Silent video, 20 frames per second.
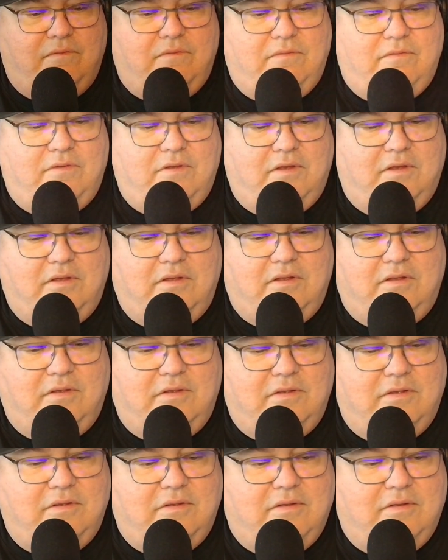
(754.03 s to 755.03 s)
the
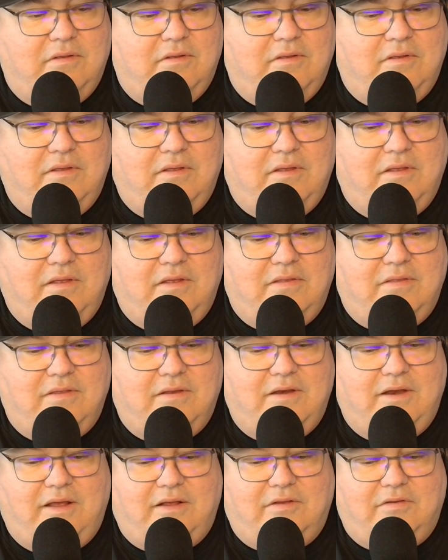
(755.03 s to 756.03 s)

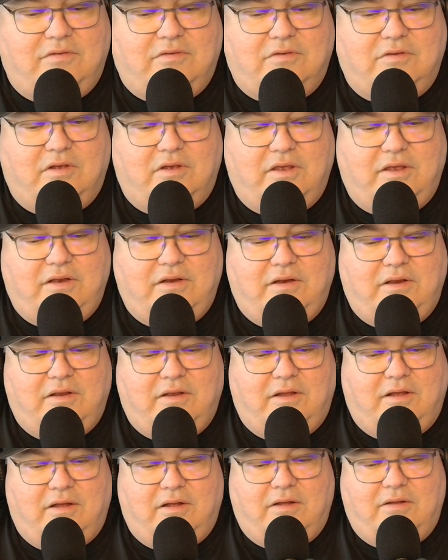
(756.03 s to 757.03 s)
the next site
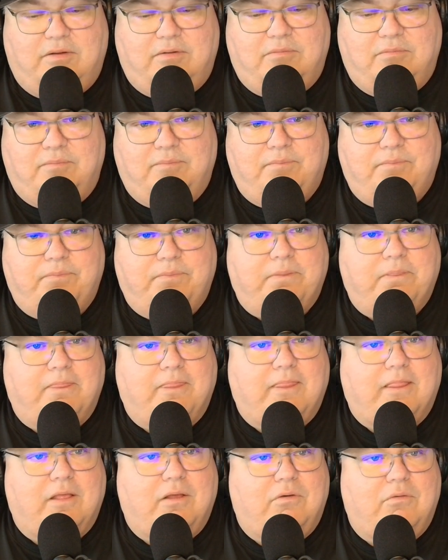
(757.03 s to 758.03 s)
um,
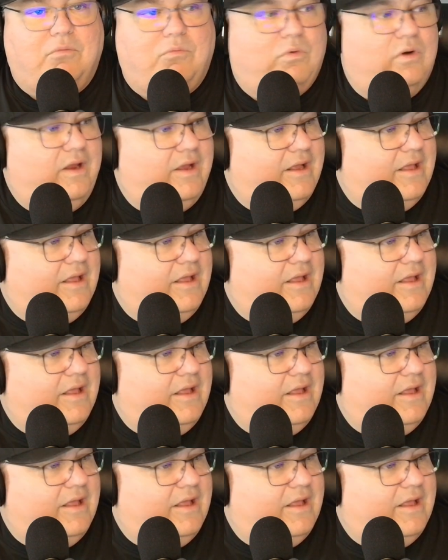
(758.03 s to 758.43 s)
what I